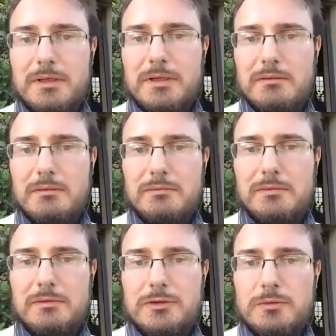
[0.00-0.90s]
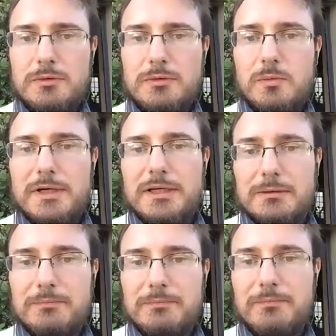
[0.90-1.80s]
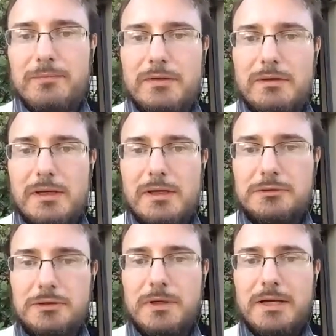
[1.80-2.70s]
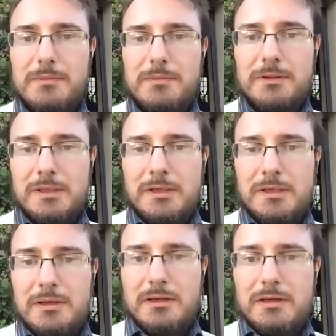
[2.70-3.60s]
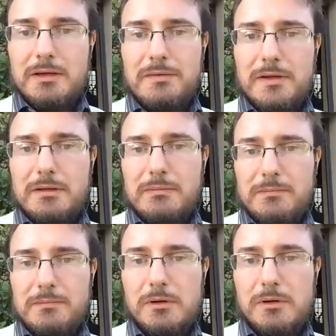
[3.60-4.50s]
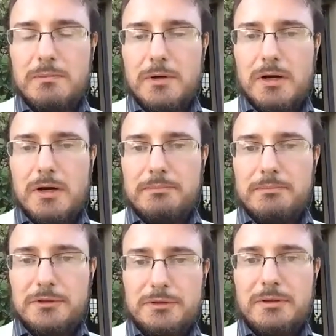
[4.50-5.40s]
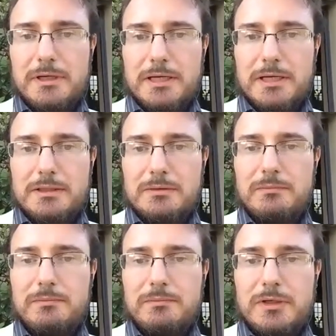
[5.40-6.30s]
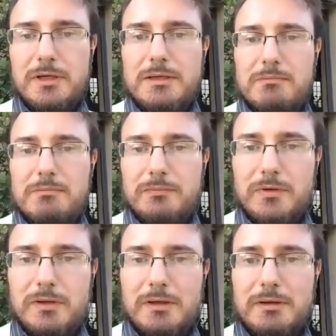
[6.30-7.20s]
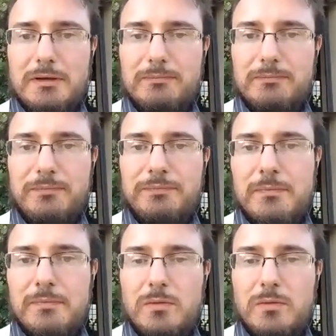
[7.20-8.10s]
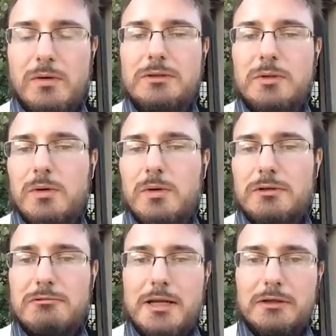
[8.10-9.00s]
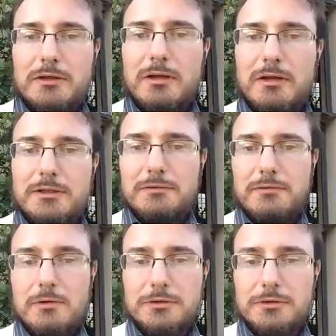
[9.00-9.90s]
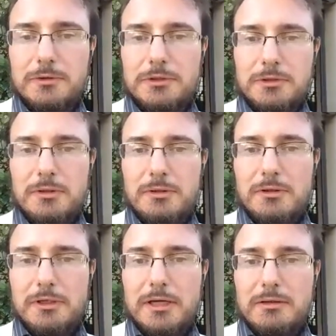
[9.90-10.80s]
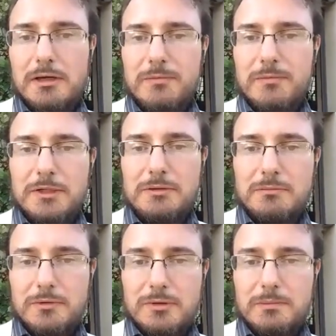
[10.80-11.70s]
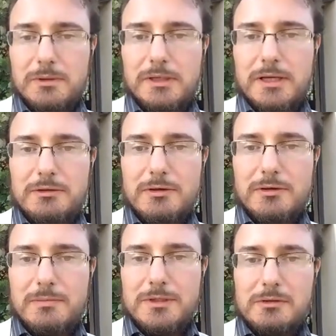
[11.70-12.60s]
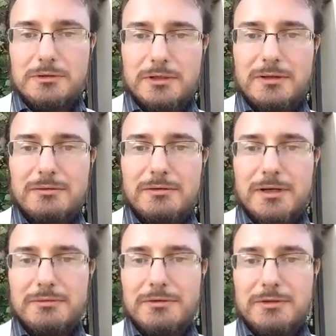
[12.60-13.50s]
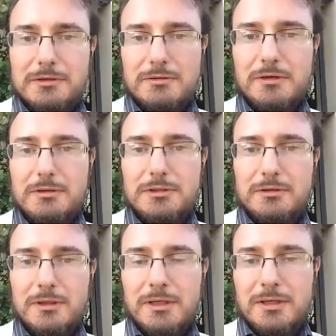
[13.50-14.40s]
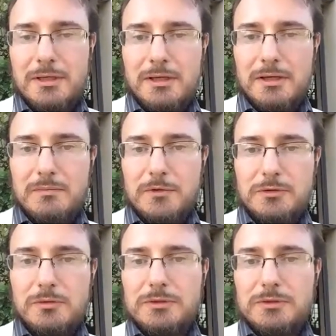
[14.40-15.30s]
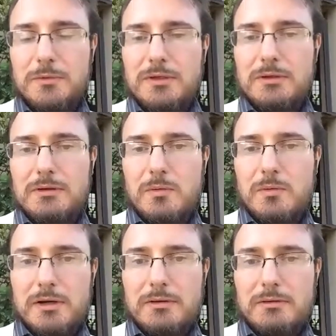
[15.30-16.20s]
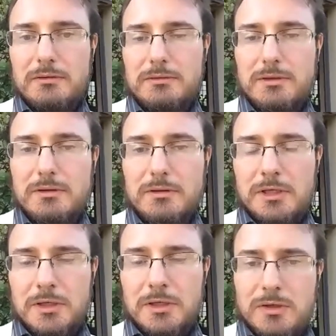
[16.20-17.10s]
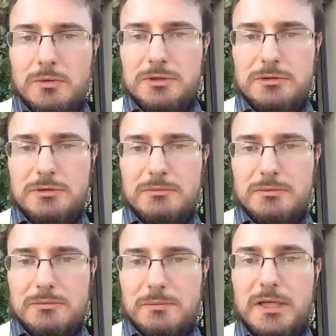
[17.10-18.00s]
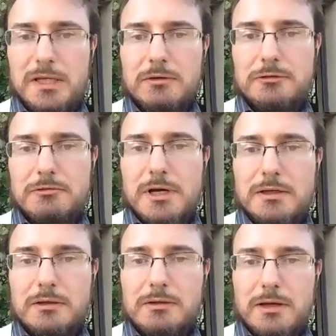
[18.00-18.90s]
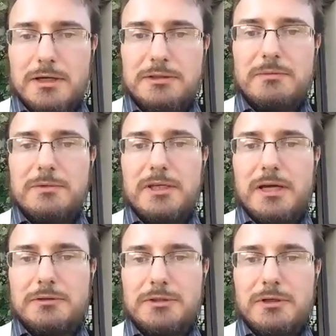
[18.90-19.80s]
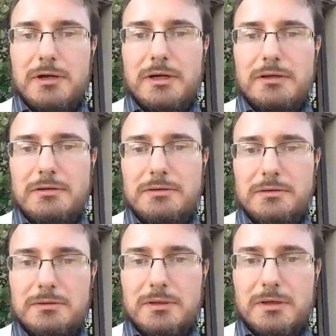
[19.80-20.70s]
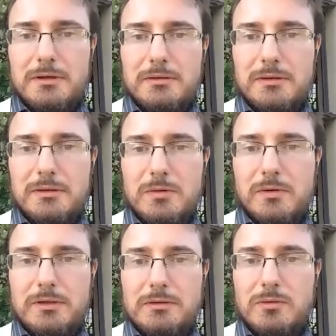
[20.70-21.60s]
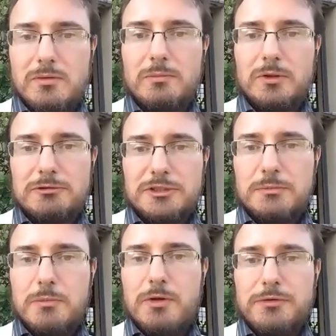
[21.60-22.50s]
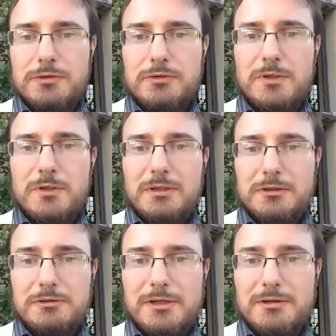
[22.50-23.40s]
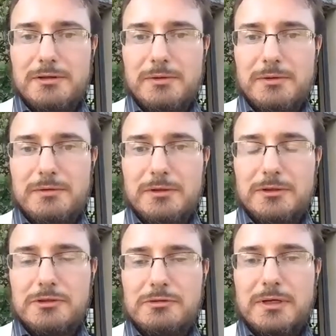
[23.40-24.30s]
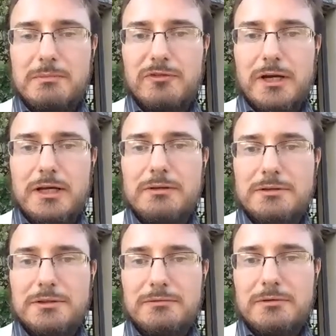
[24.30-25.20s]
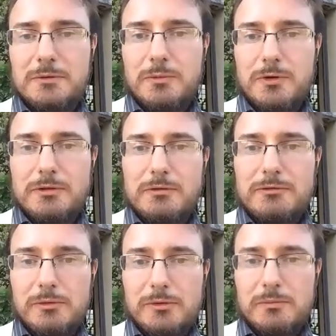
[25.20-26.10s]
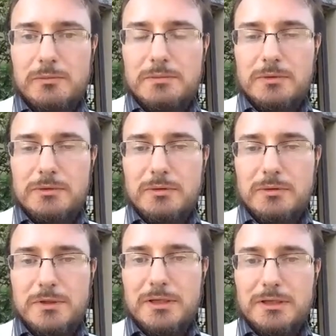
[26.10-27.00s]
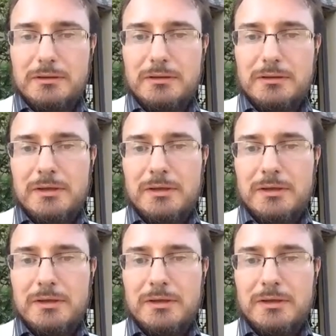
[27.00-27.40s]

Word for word: um, the the youth wing Al Shabaab, uh, they took up arms and became um, quote unquote a radicalized force, which again I've mentioned propaganda terminology throughout this discussion, and we should always be aware that uh, what appears radicalized from the outside is uh, a quite normal response to being treated with extreme violence from the point of view of the people who are being